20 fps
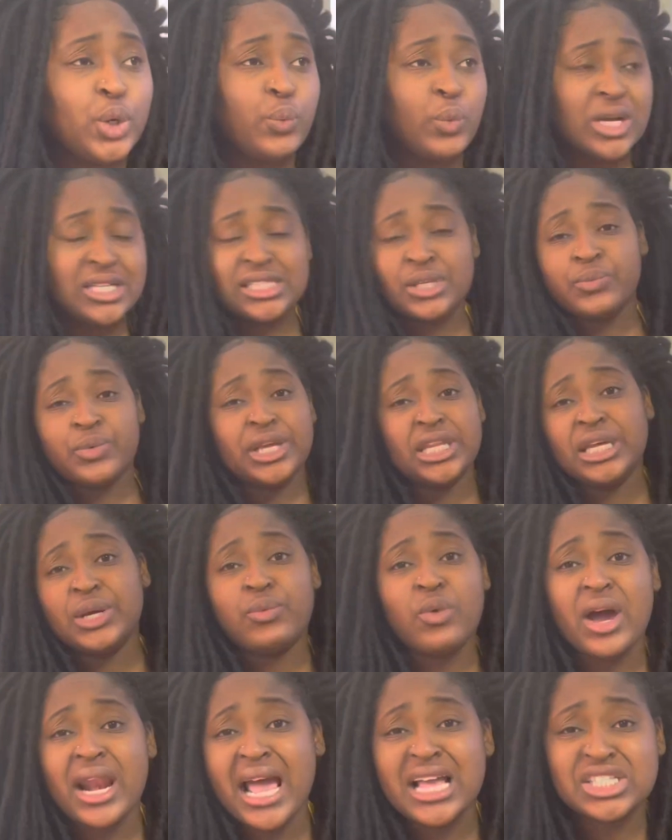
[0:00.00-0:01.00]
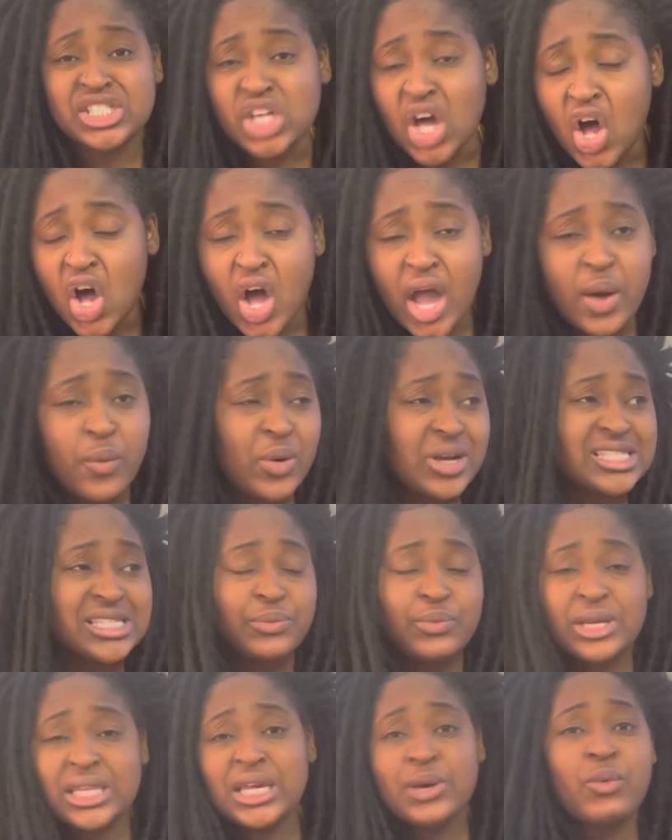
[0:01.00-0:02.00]
wasn't really what I saw and
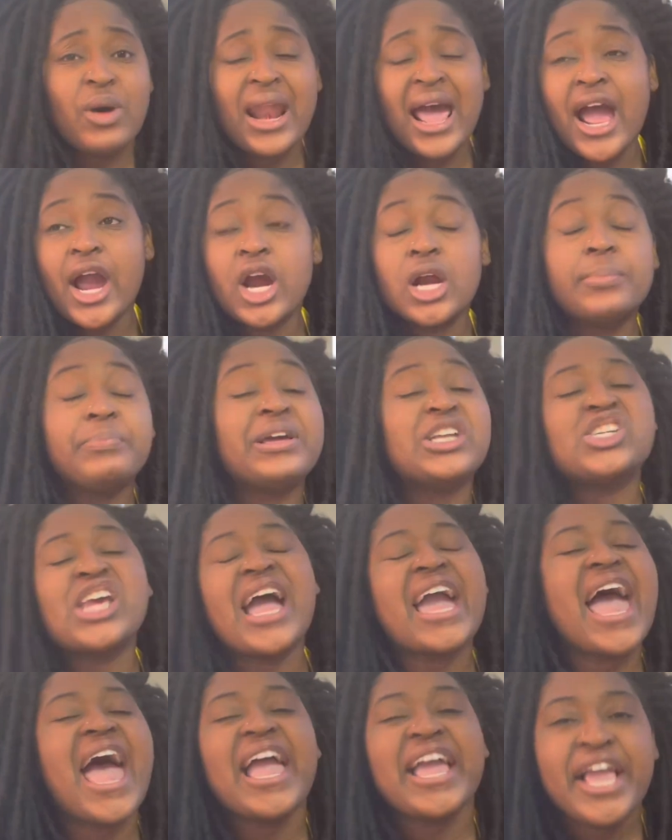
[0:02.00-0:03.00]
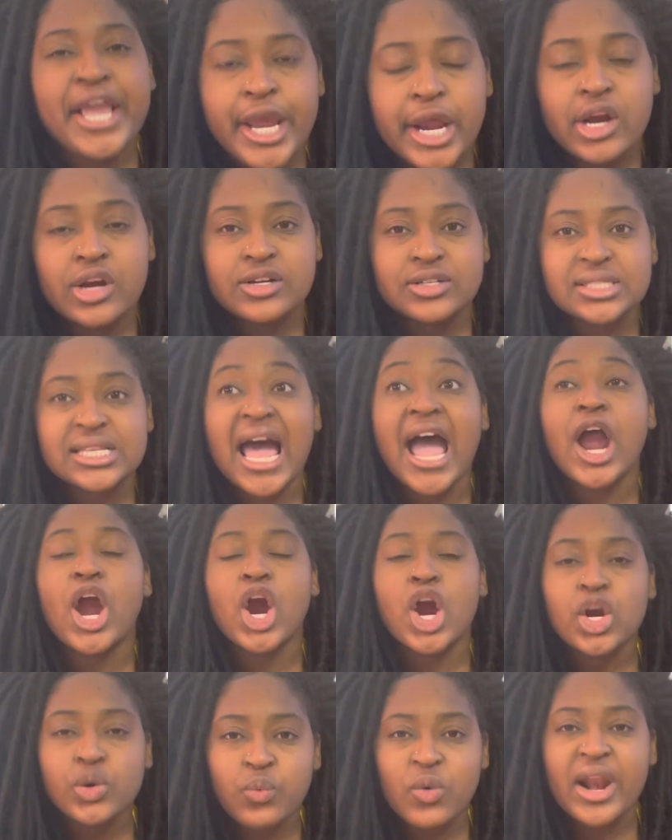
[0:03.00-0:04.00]
wasn't really what I heard. Bitch, I got ears. I
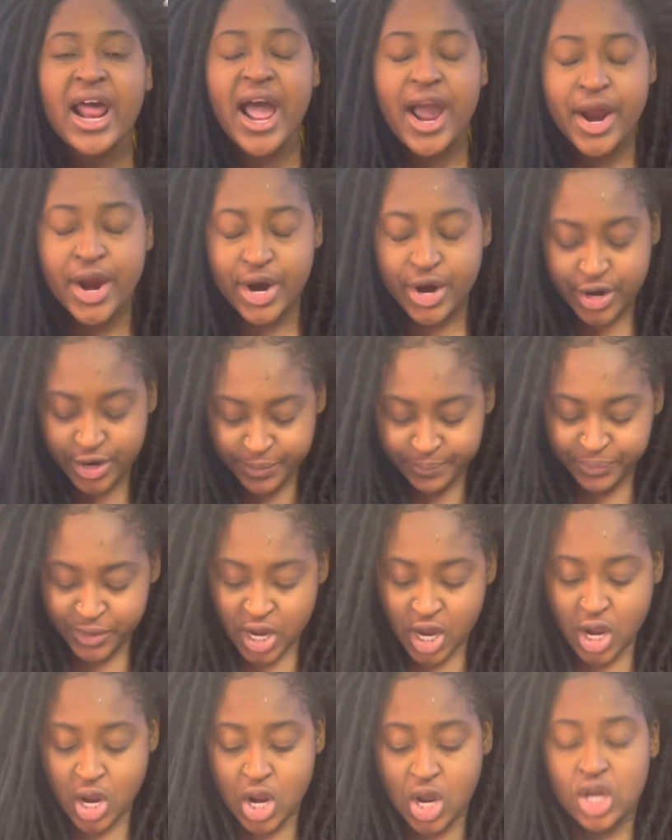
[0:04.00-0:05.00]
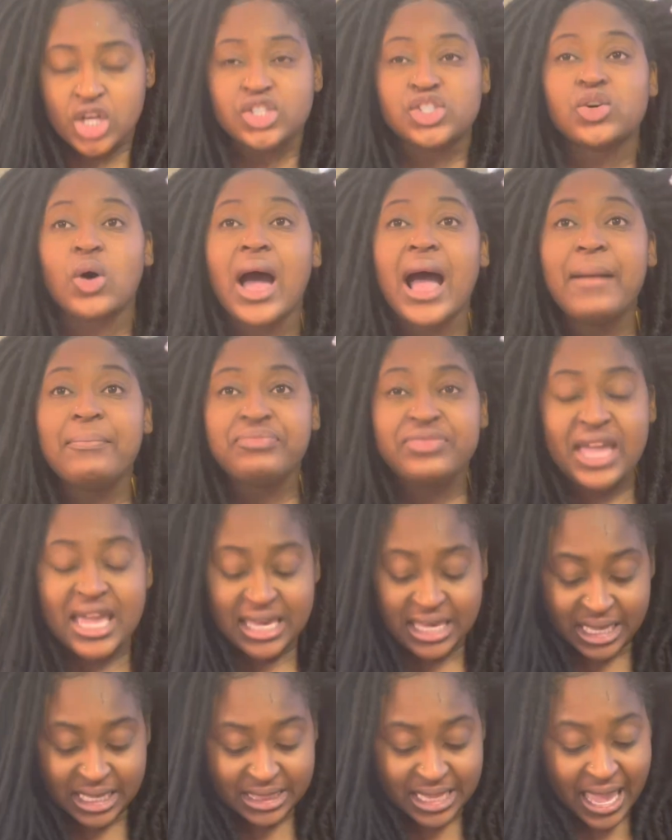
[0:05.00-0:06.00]
heard what I heard. So I'm
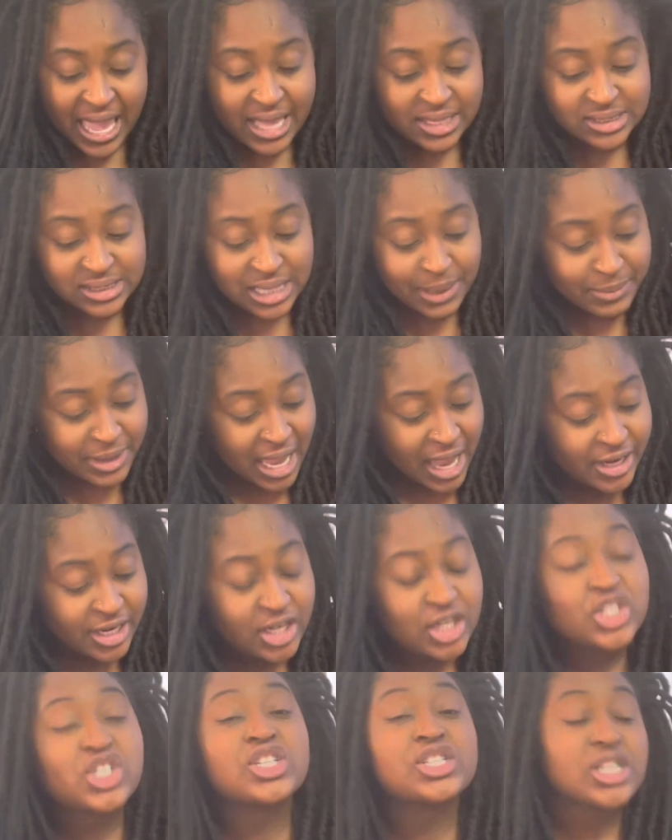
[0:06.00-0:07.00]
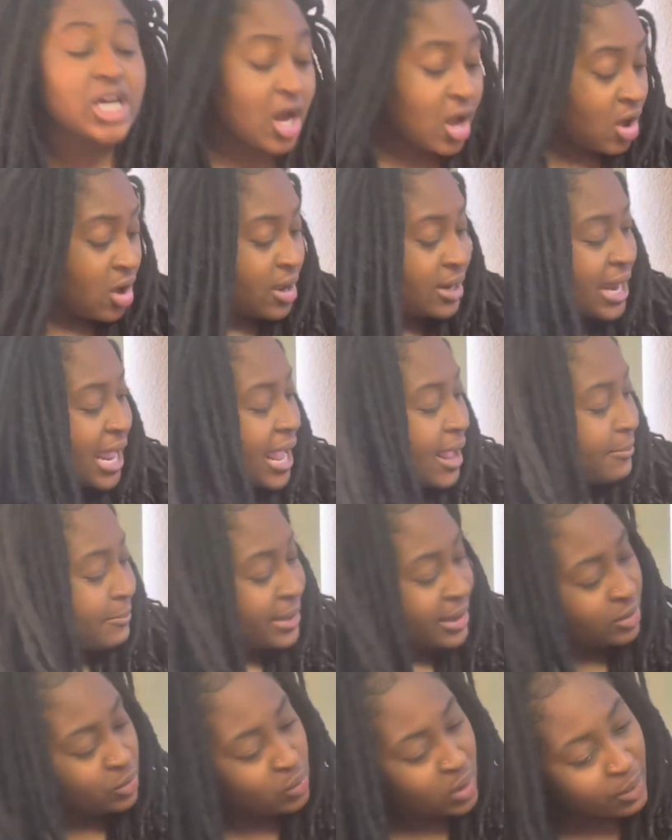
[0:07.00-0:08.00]
thinking that some of y'all need to just go on.
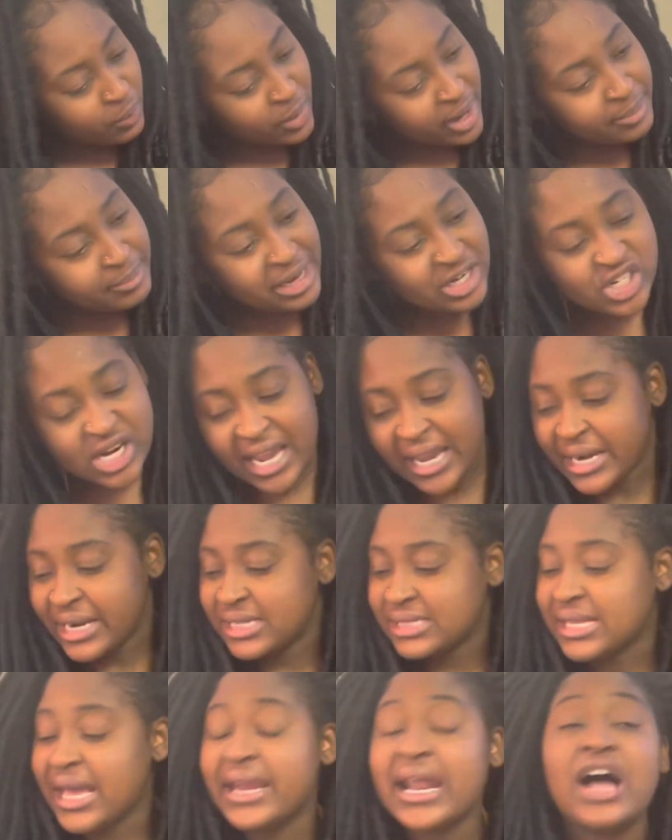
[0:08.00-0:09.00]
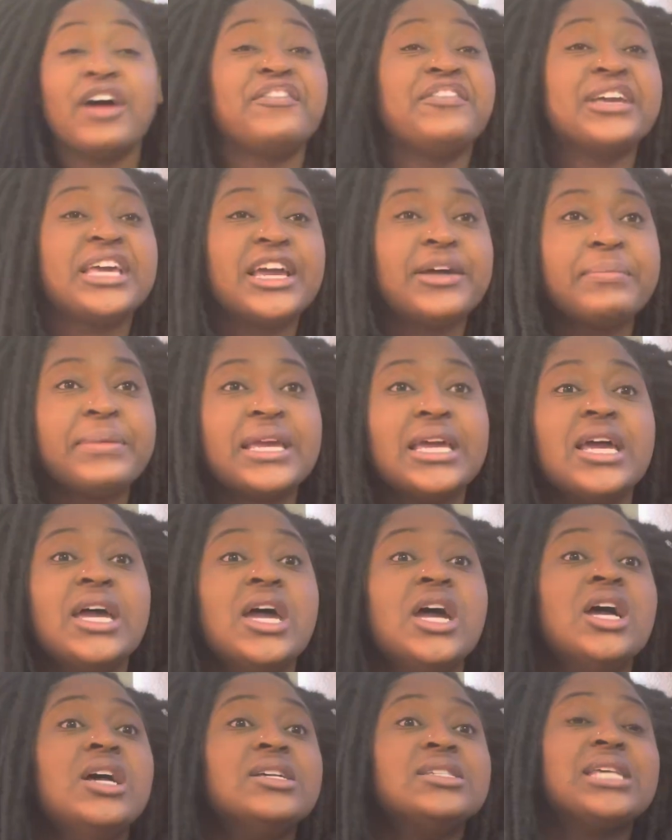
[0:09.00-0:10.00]
I'm wearing my jacket inside out. Forgive me.
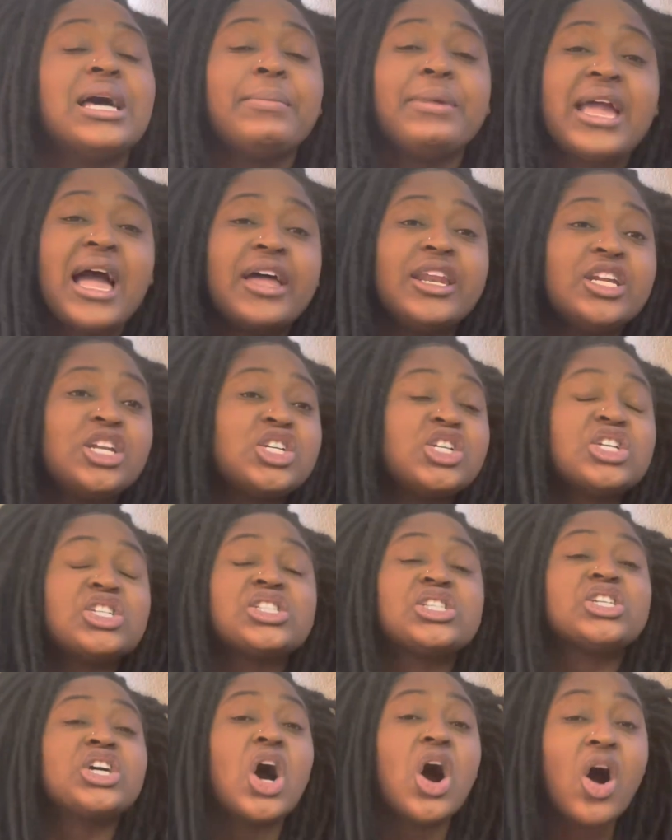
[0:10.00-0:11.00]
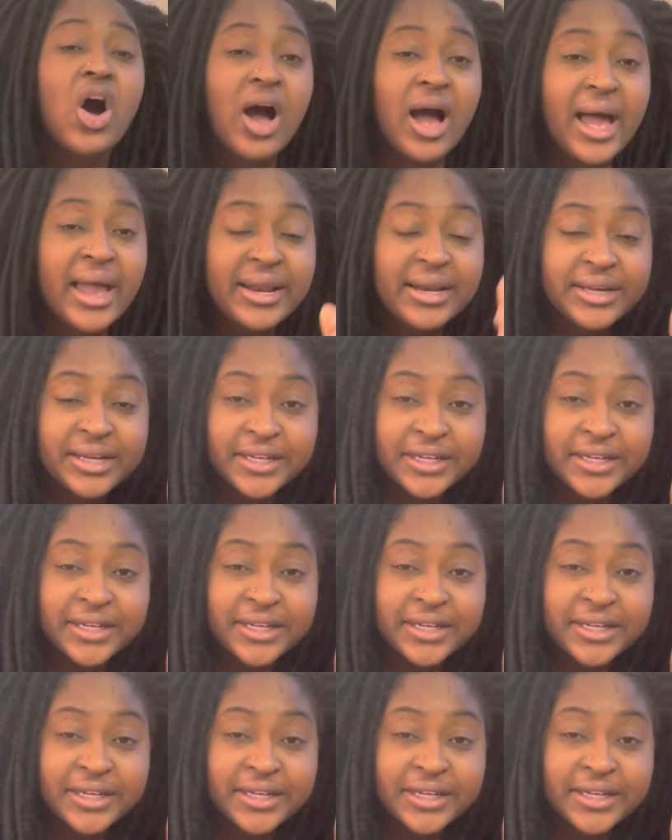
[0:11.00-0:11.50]
Some of y'all need to just go on,